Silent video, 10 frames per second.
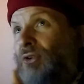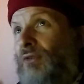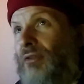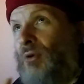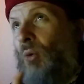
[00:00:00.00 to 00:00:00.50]

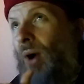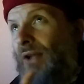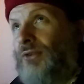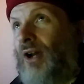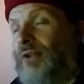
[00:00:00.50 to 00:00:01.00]
through
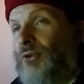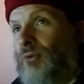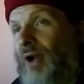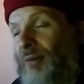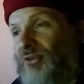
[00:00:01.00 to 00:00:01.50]
Under
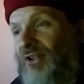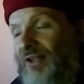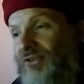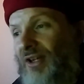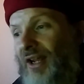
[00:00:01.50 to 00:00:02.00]
Wraps in
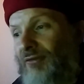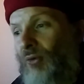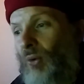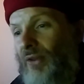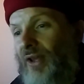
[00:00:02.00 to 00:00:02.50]

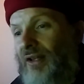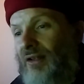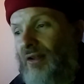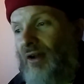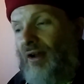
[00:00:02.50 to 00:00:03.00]
1984, and then
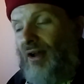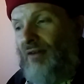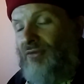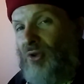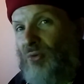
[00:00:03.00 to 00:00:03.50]

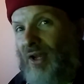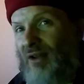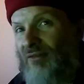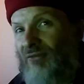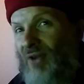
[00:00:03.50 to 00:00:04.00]
a few kind
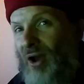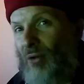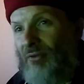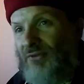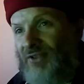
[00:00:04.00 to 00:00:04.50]
of
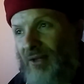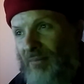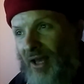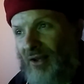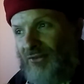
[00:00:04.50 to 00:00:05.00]
health
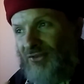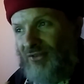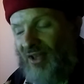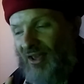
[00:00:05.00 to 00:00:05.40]
setbacks,